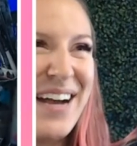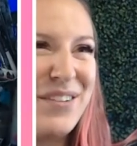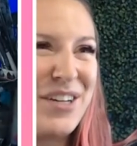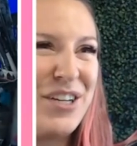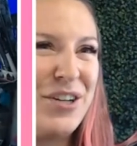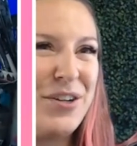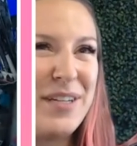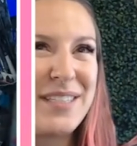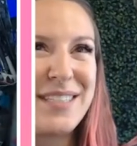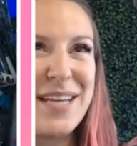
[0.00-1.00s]
cutie
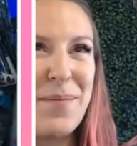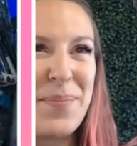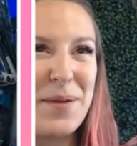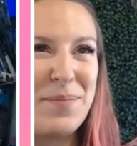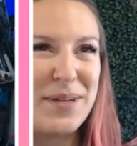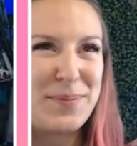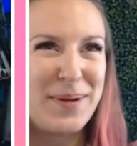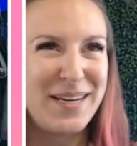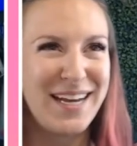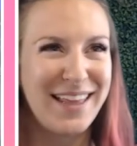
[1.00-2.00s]
something Miss
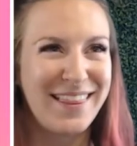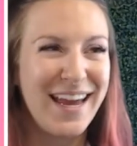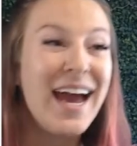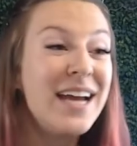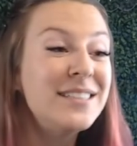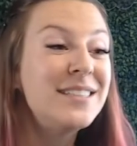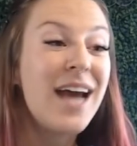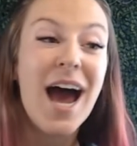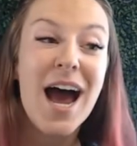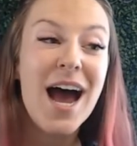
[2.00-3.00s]
Piggy at the end.
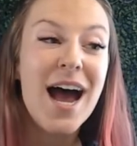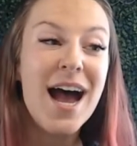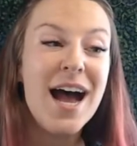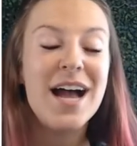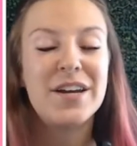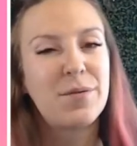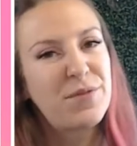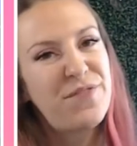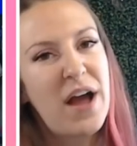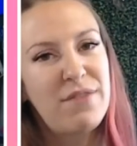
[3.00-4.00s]
Number
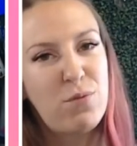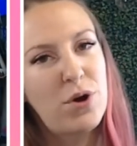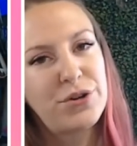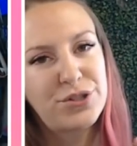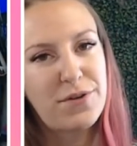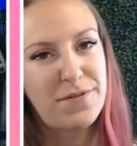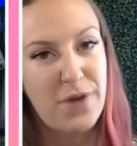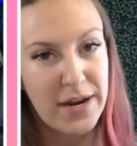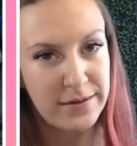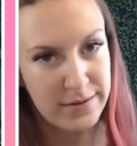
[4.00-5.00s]
5, water is our
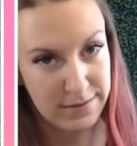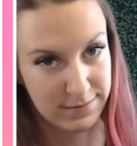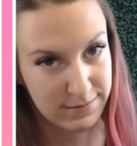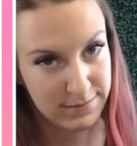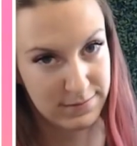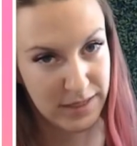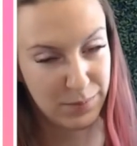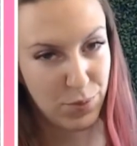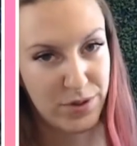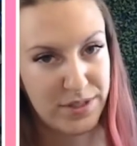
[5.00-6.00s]
friend.
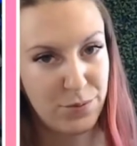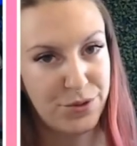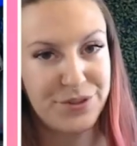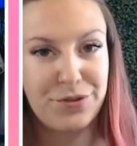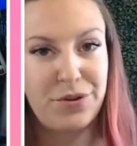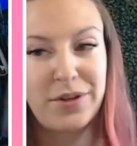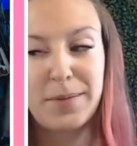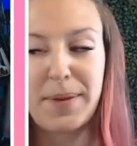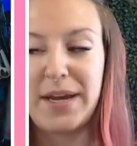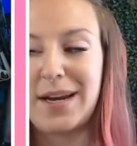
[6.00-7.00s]
Important, we're using acrylic
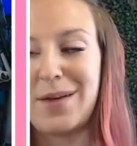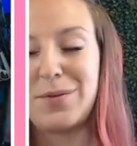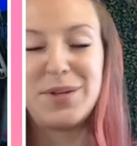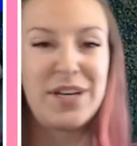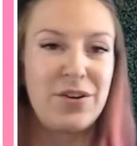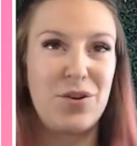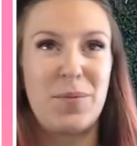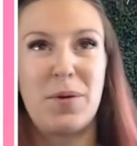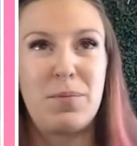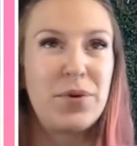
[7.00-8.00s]
paint. I'm going to be telling you
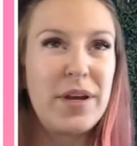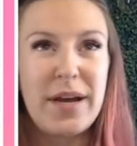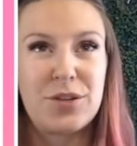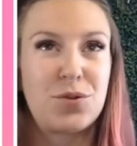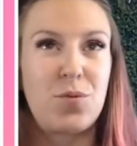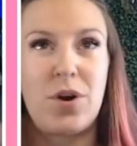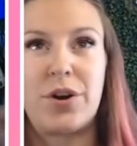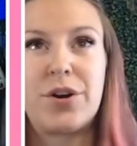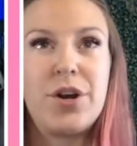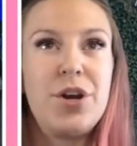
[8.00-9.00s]
about bringing extra
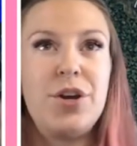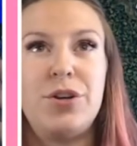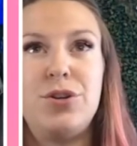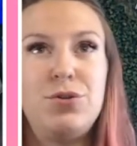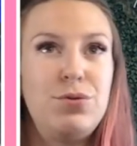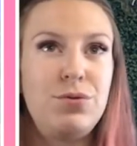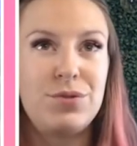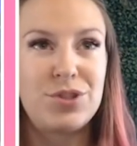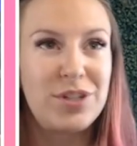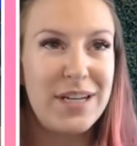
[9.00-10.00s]
water.
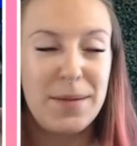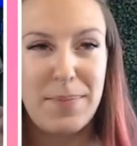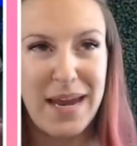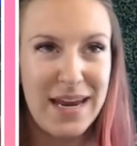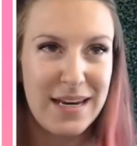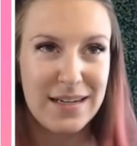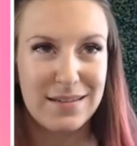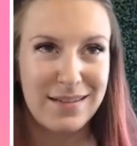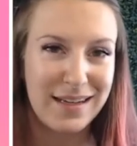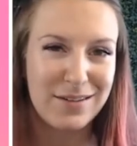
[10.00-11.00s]
Usually paint,
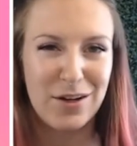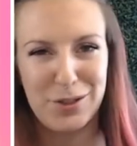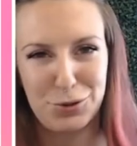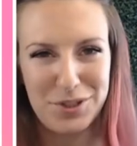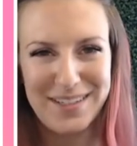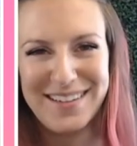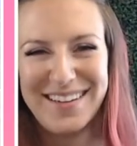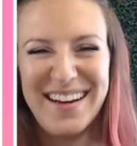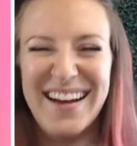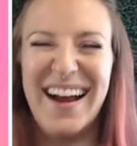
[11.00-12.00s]
like not usually,
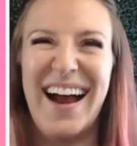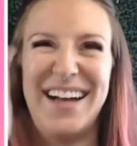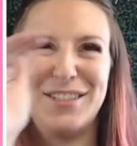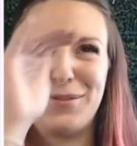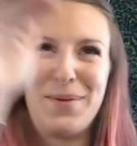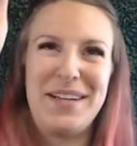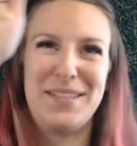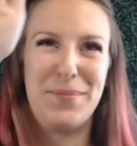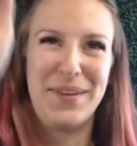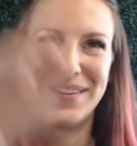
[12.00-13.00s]
I just read
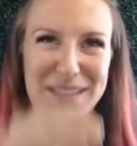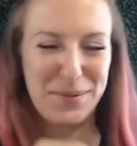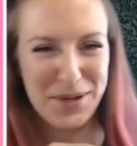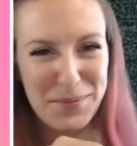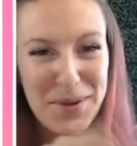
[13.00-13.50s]
something at the same time.